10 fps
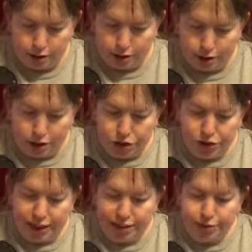Are you
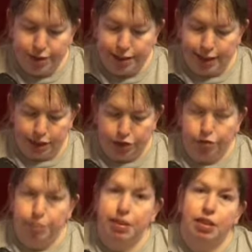in any reselling
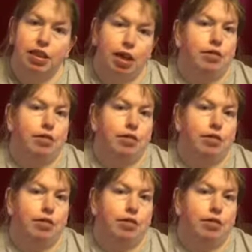groups? No.